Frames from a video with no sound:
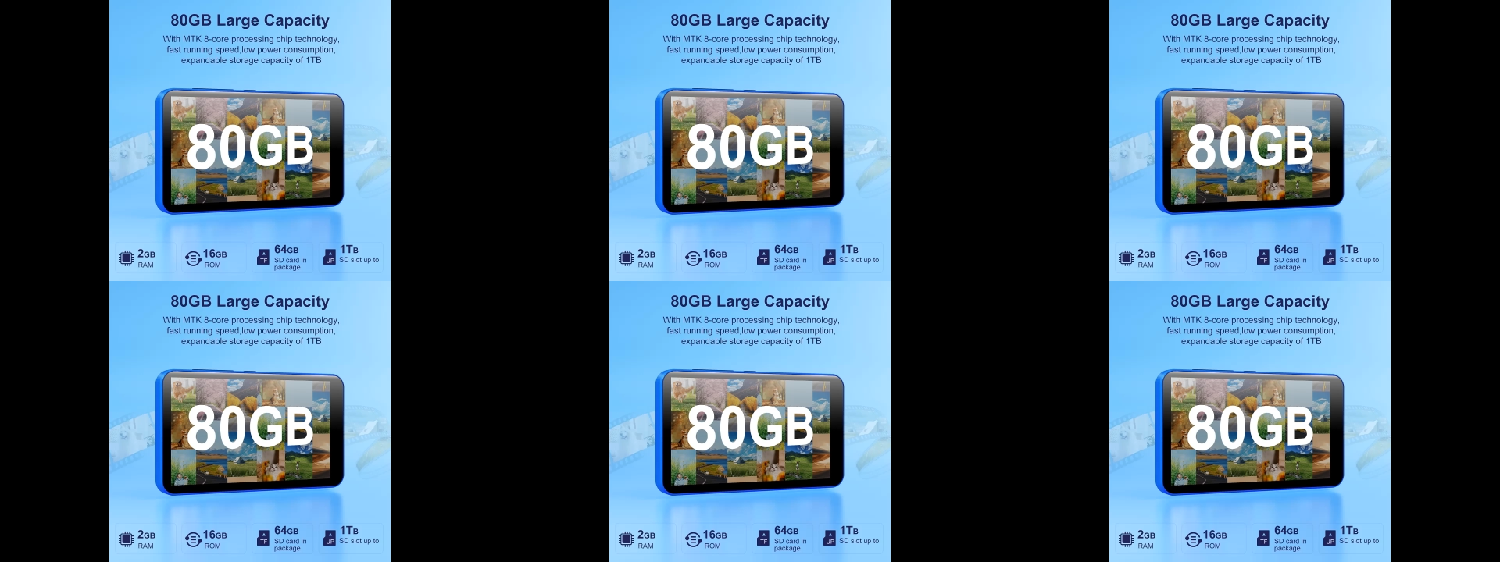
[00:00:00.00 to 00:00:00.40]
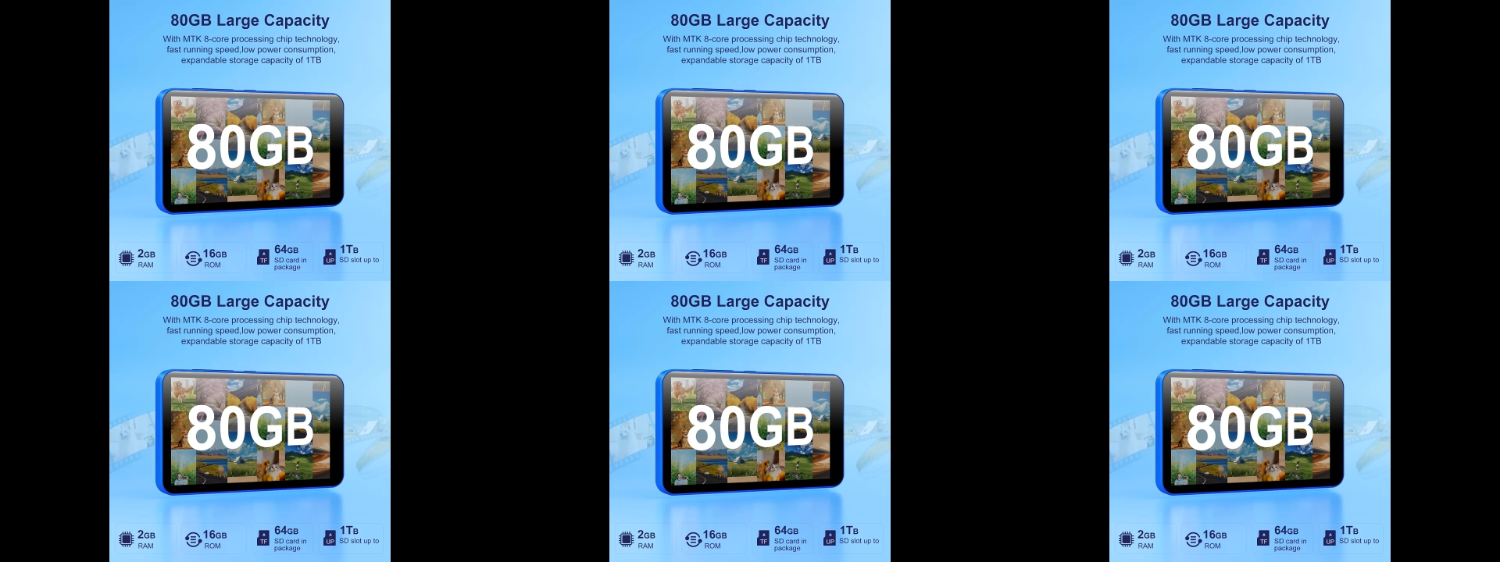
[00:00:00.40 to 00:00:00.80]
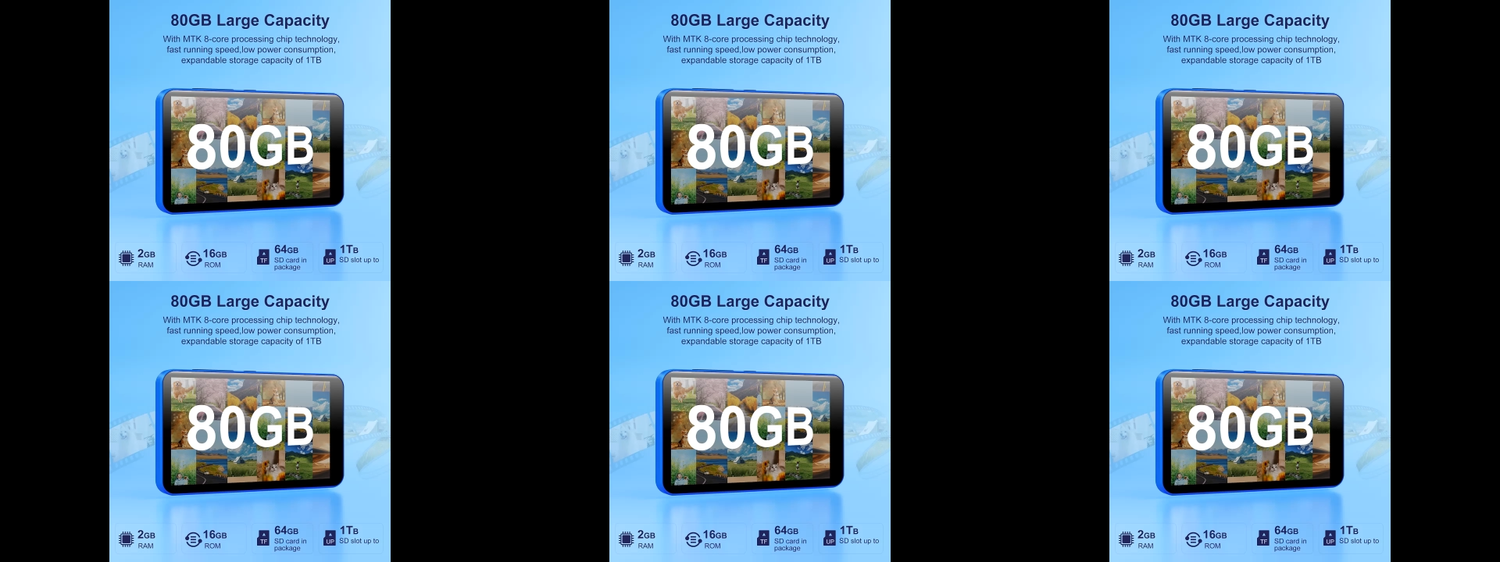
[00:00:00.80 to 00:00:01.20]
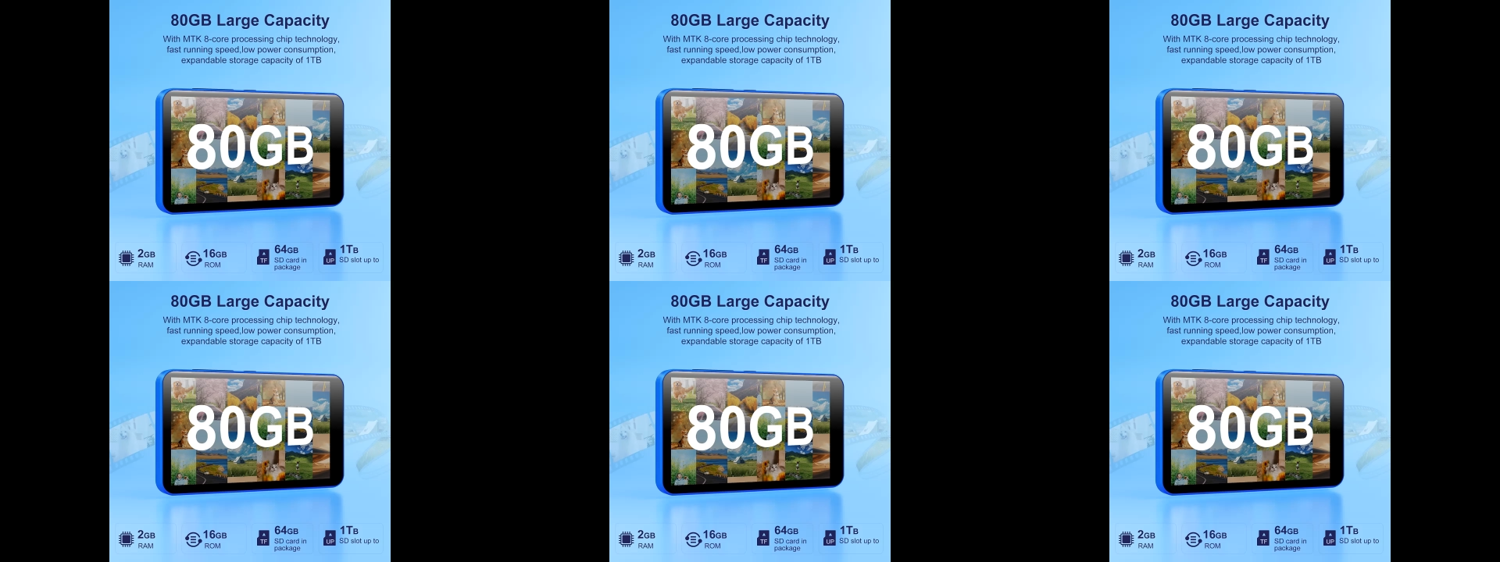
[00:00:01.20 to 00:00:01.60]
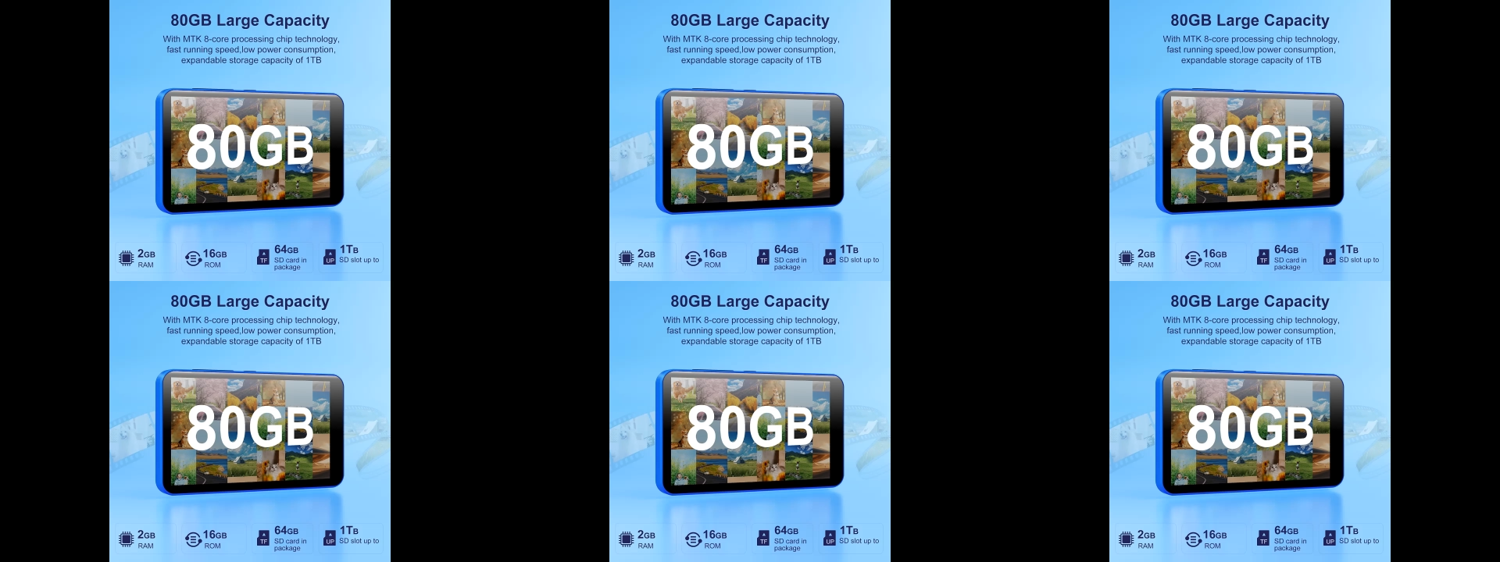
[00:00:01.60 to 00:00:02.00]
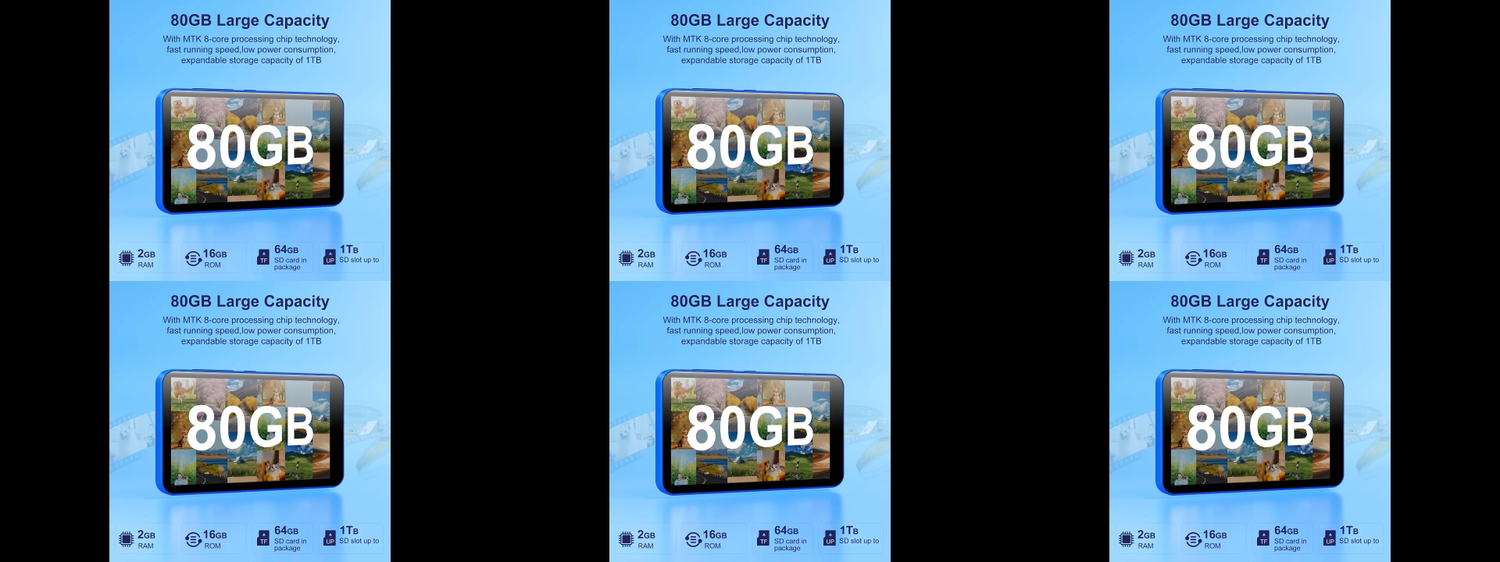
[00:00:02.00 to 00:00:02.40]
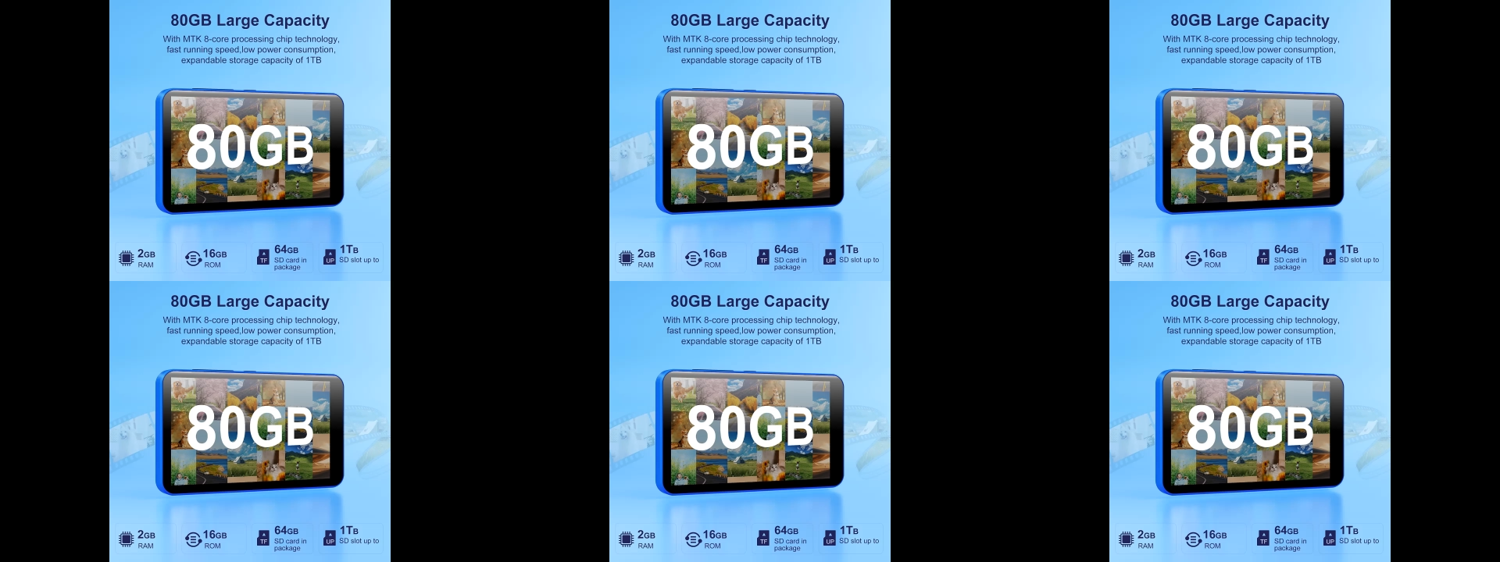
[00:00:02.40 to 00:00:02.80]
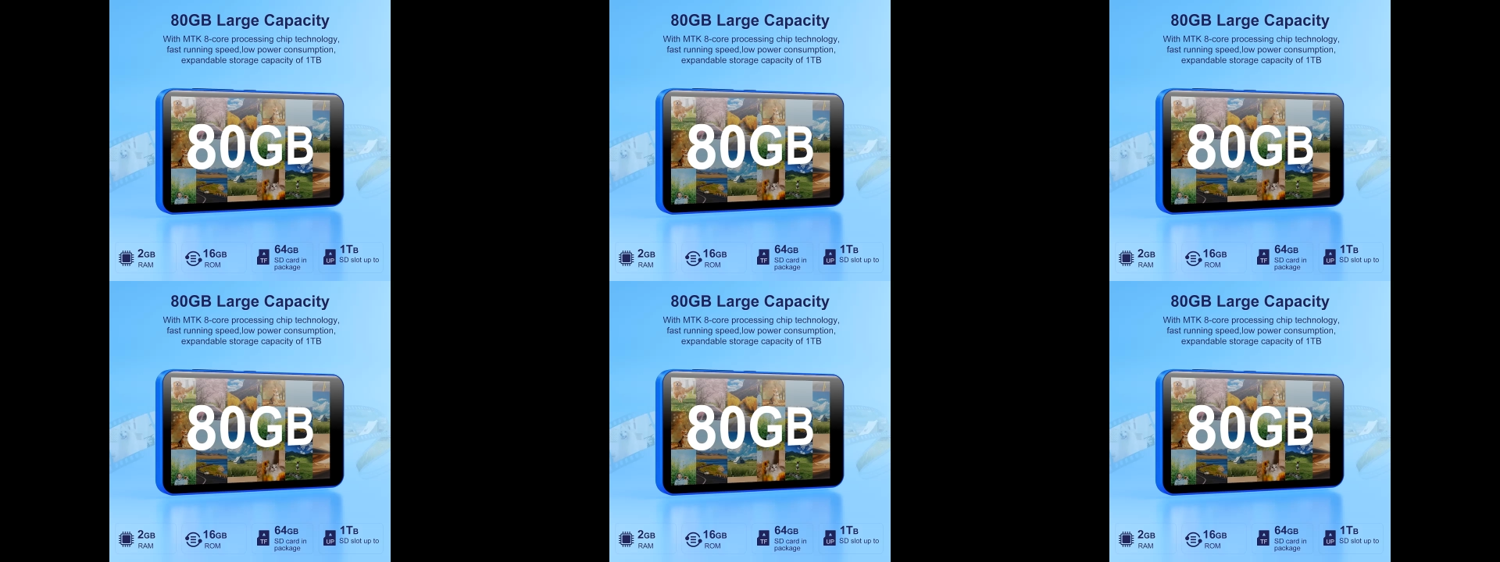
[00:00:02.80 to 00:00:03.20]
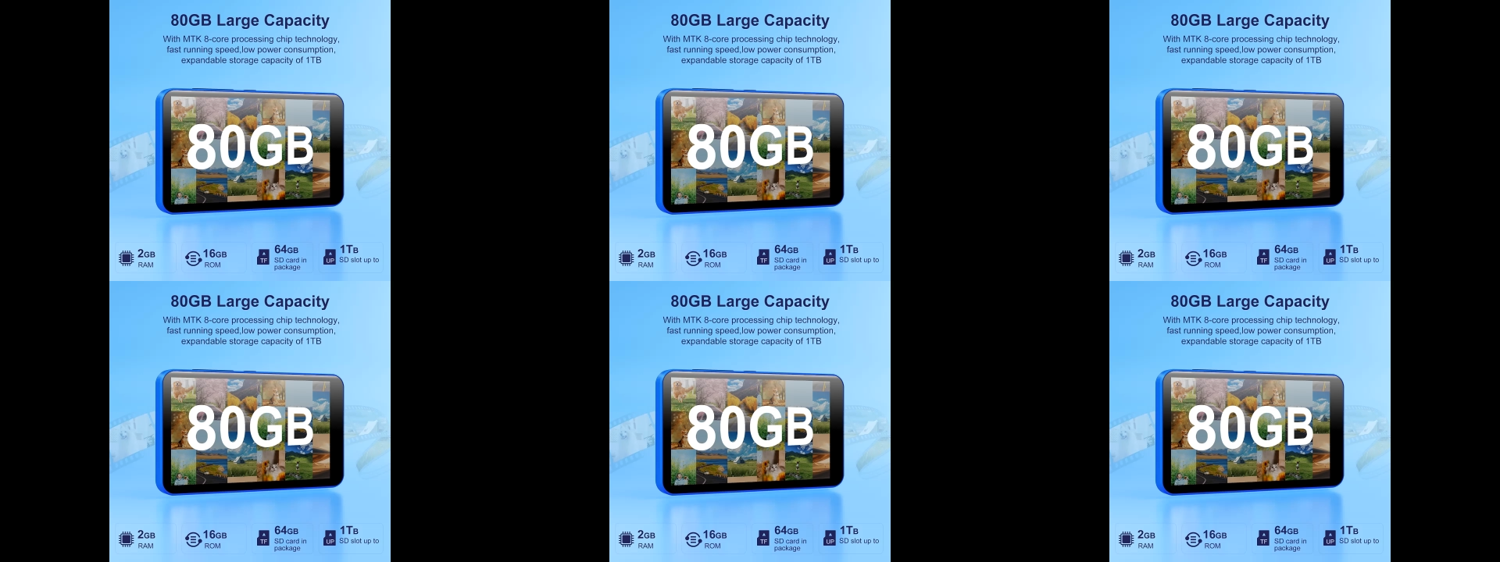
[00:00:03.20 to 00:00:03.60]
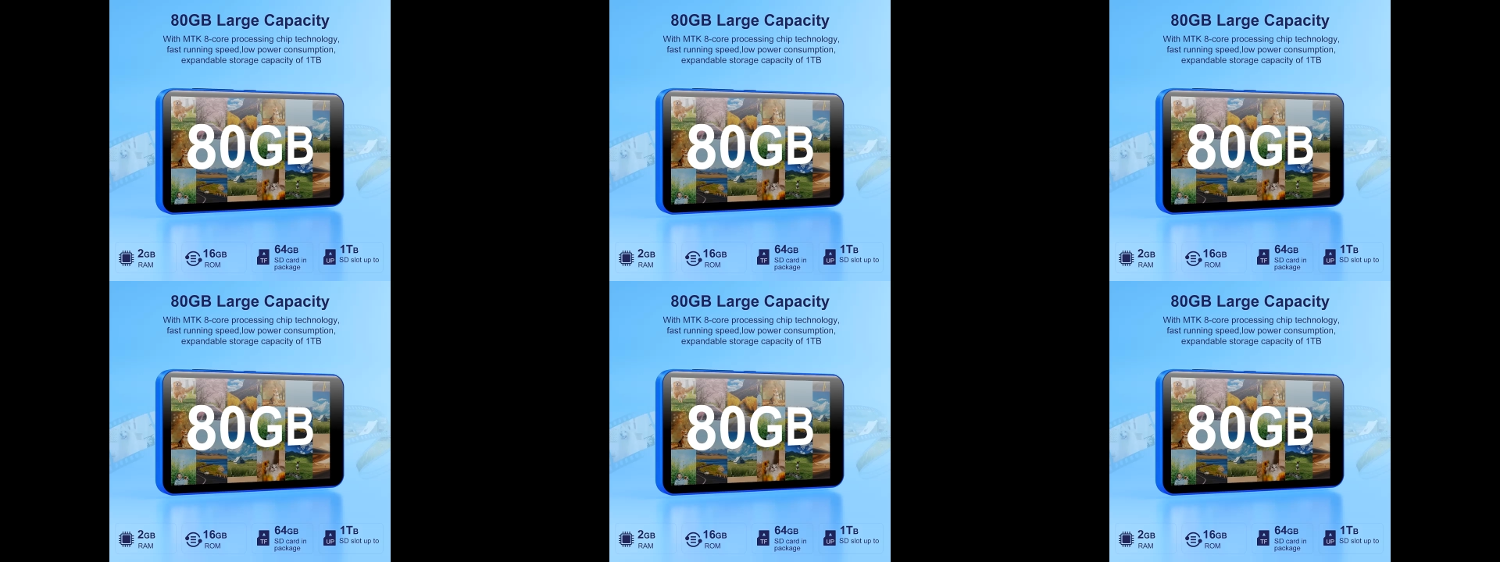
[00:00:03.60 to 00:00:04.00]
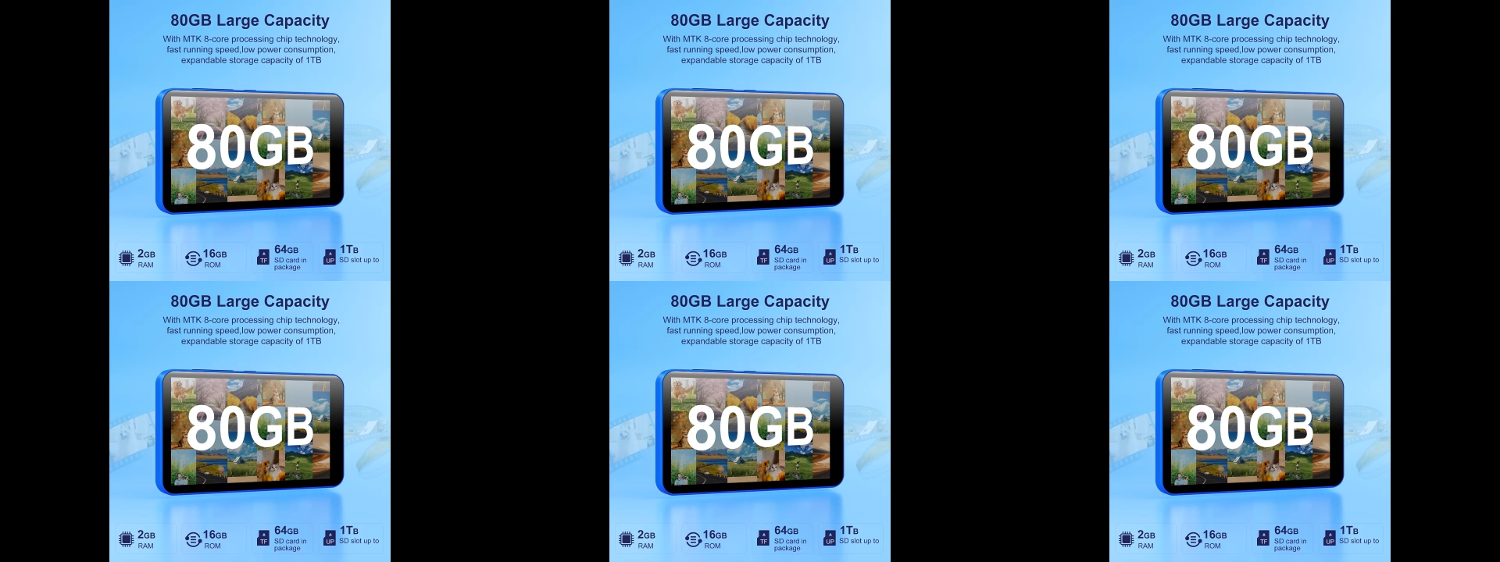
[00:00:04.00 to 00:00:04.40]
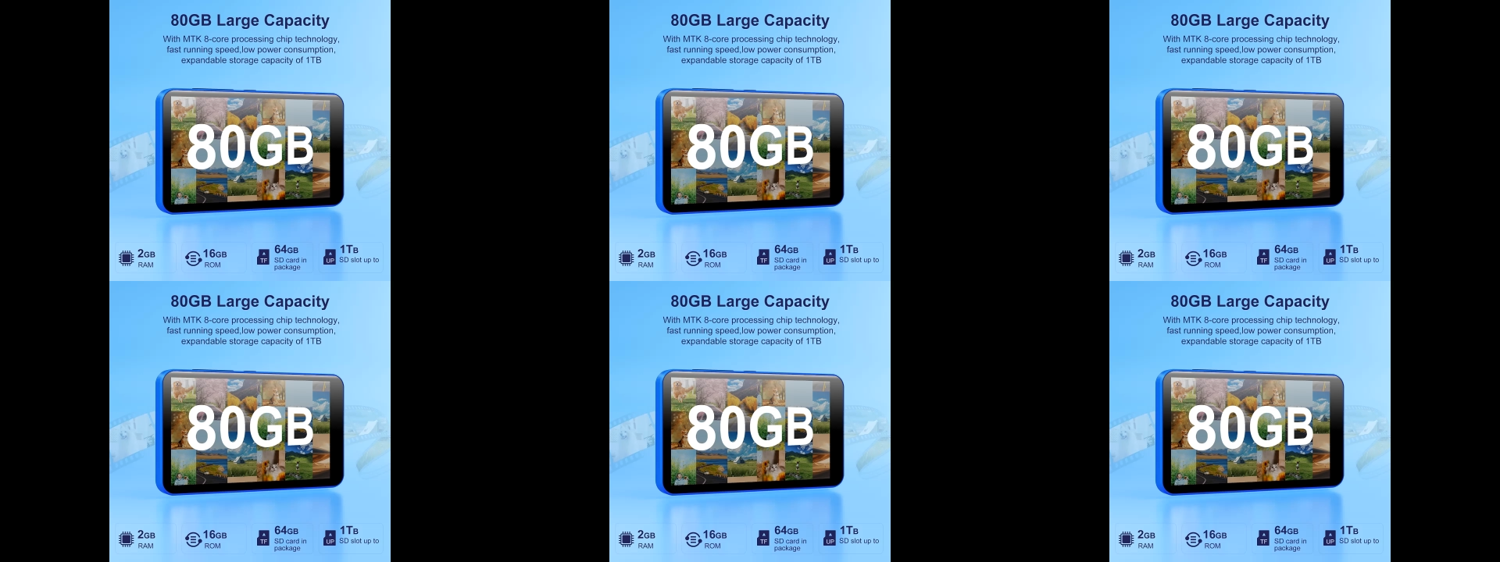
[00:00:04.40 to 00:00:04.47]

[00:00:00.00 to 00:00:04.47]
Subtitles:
[unreadable: no face in view]